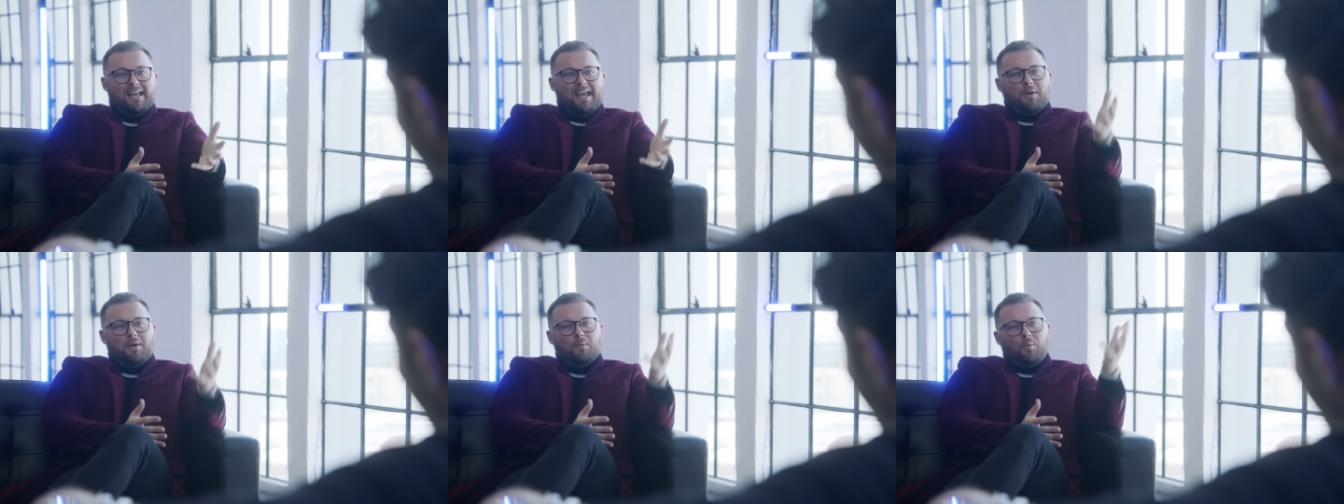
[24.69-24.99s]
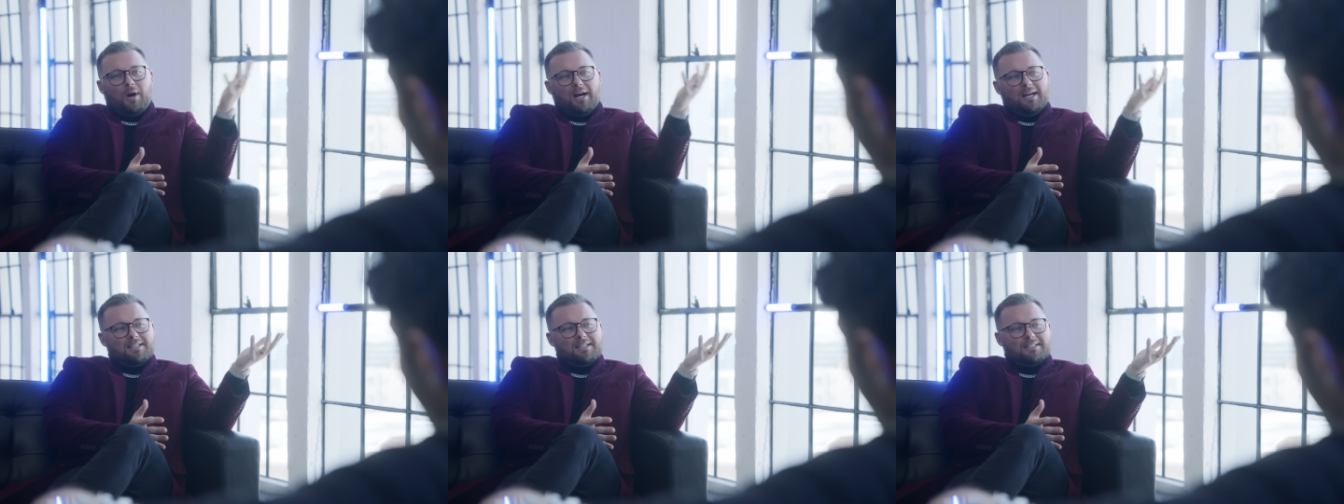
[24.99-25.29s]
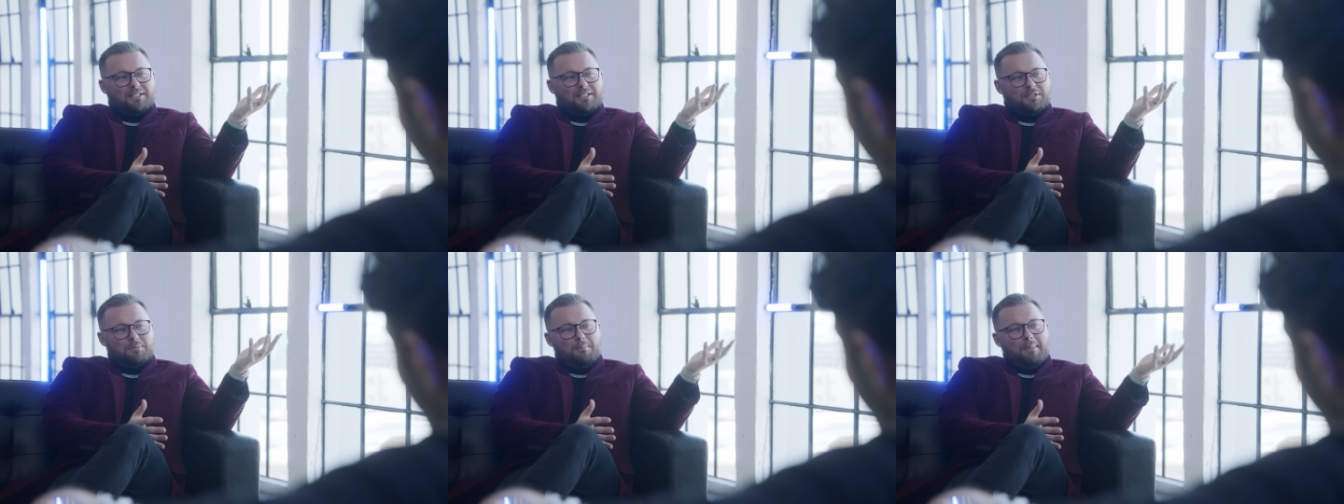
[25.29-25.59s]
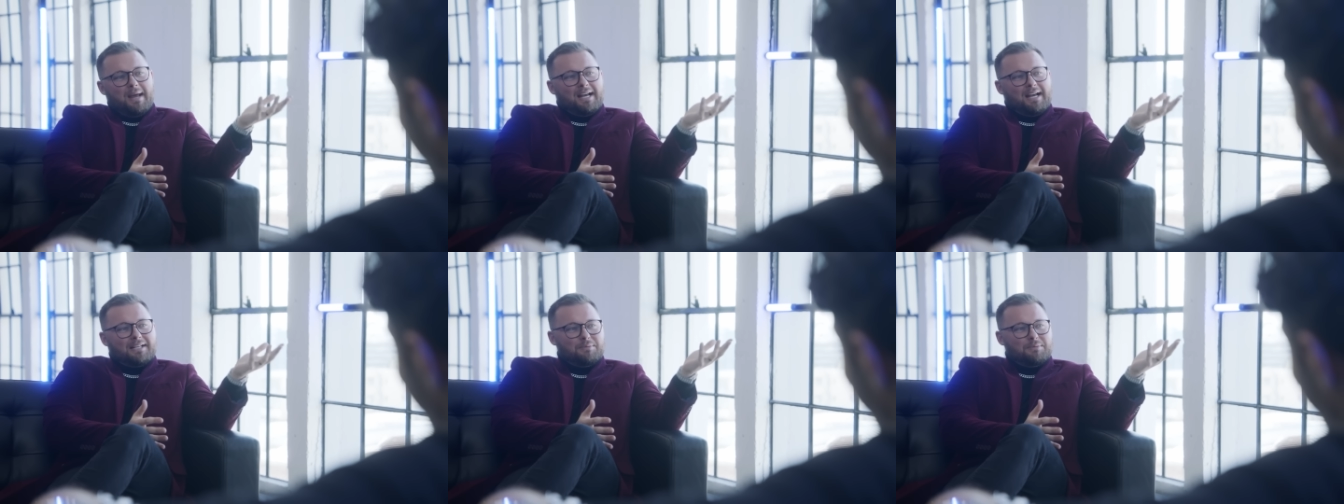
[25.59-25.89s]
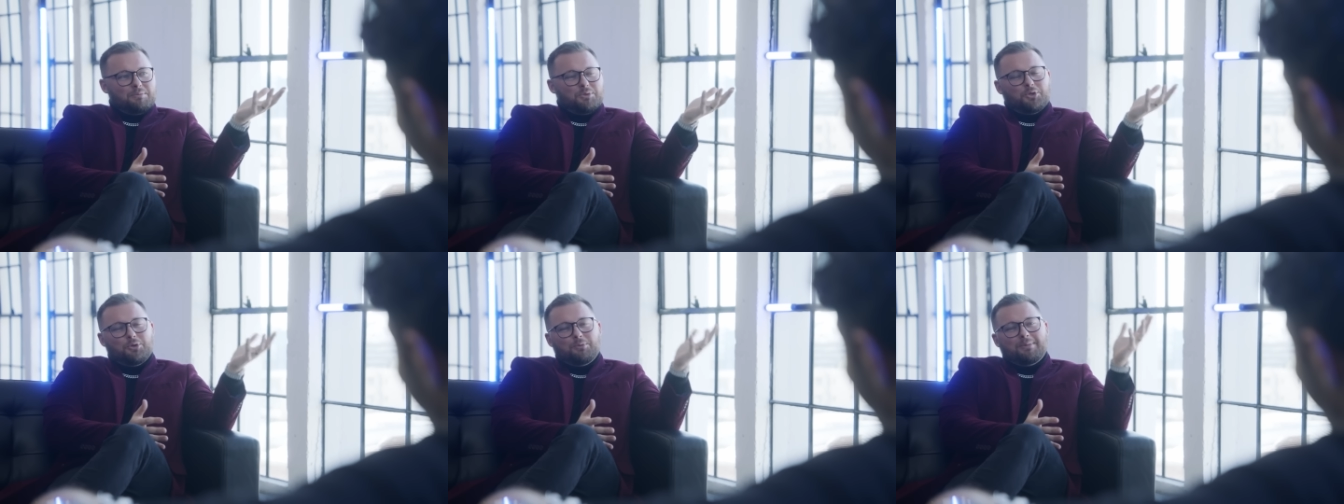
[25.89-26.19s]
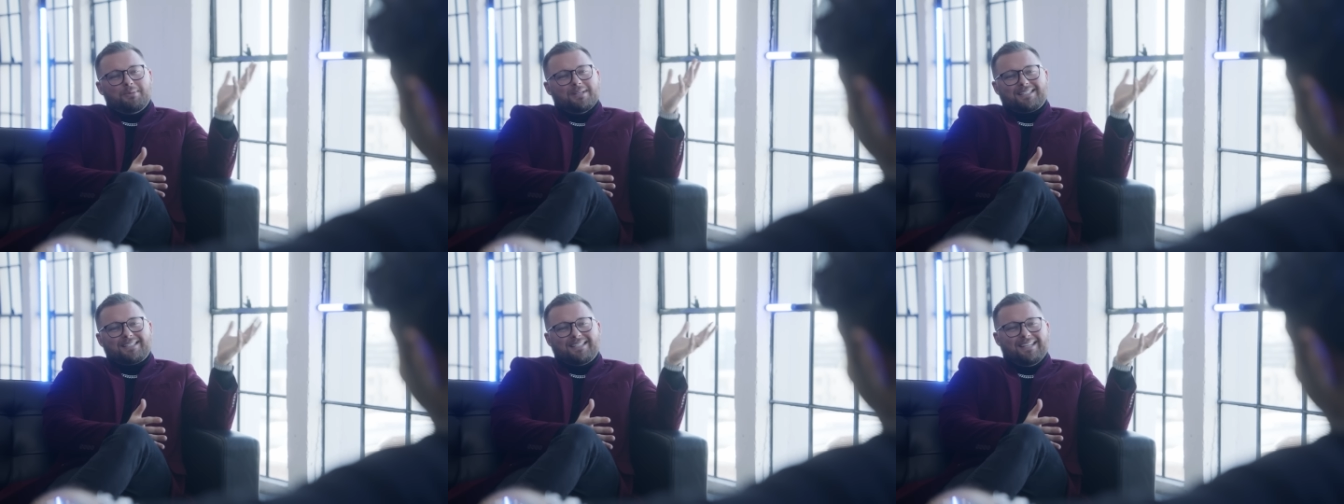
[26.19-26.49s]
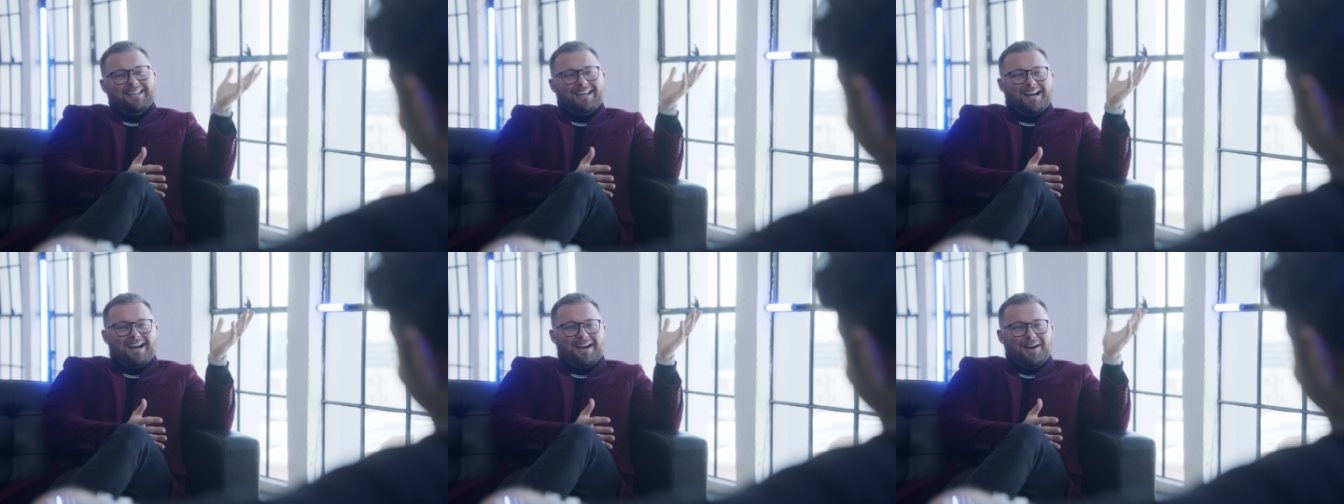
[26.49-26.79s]
And why is this Maxim
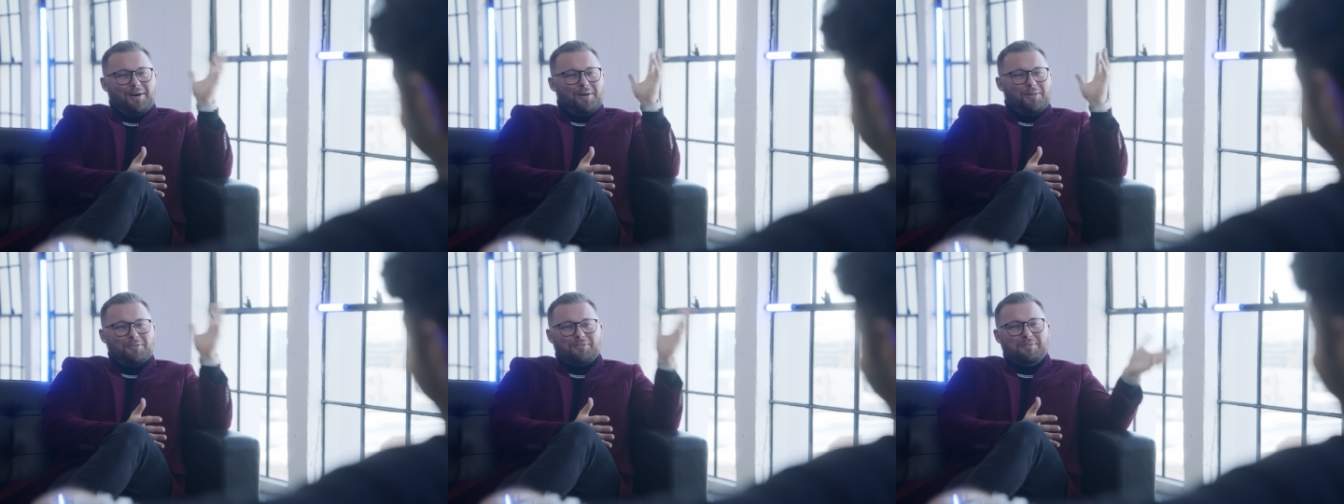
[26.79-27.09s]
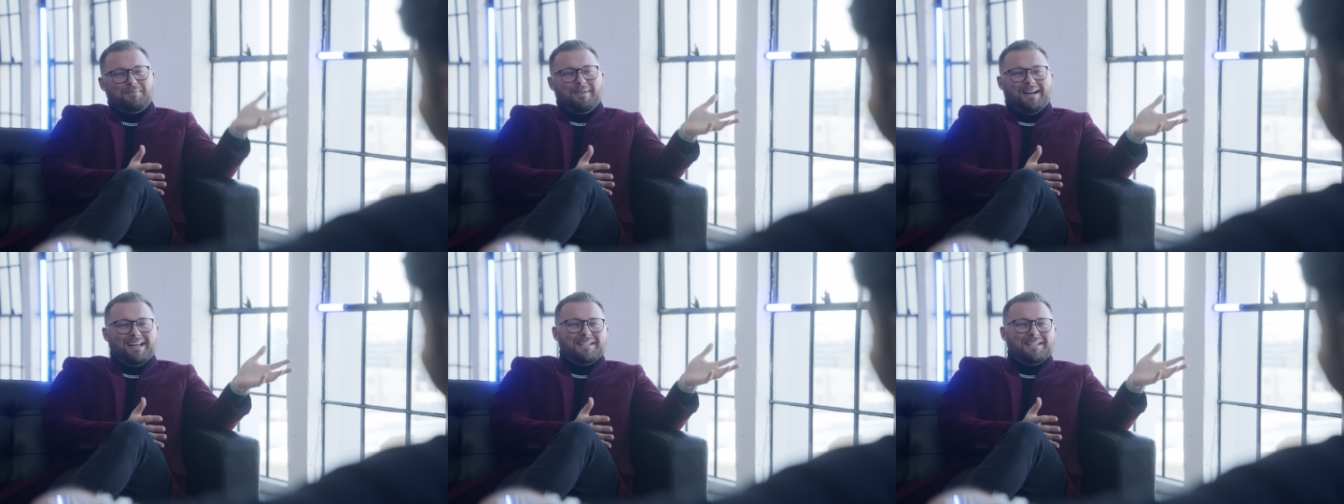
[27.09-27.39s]
Trubitski guy all over my